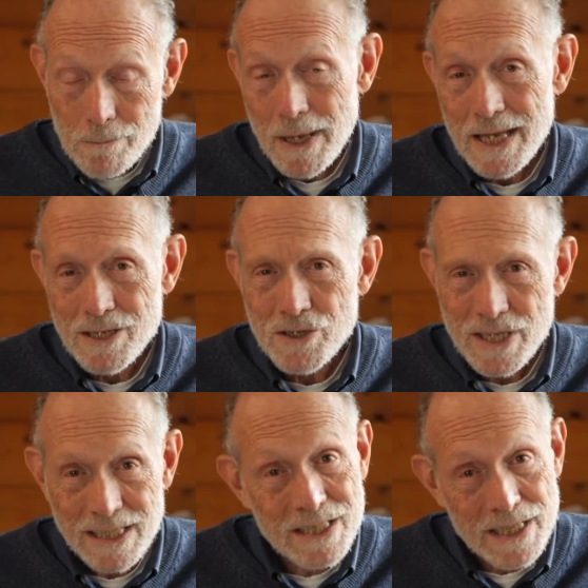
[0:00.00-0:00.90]
page
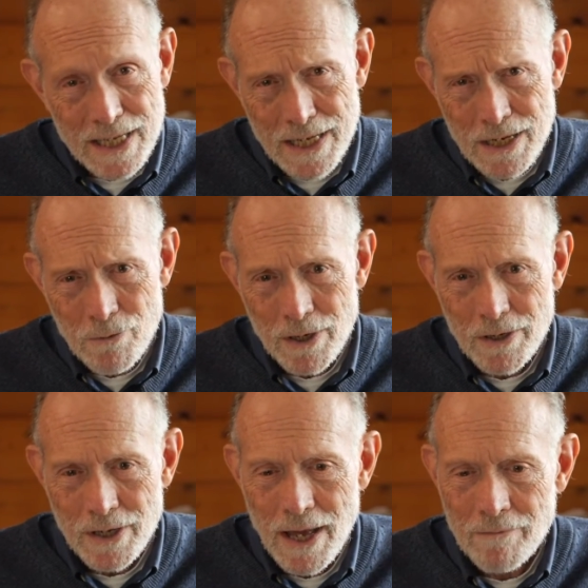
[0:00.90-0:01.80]
60. We're
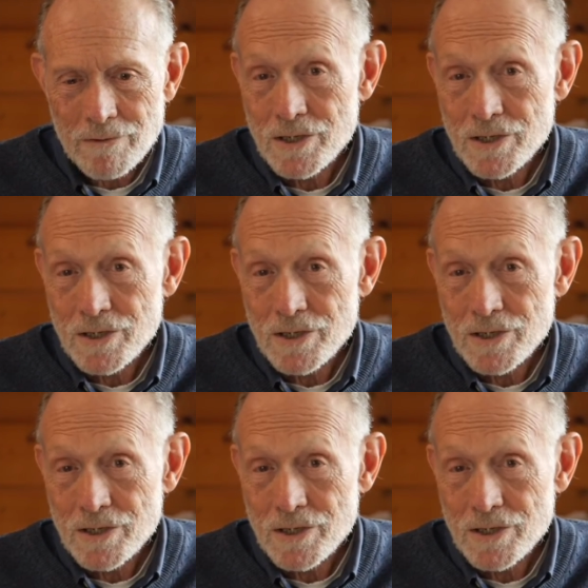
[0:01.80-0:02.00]
going to have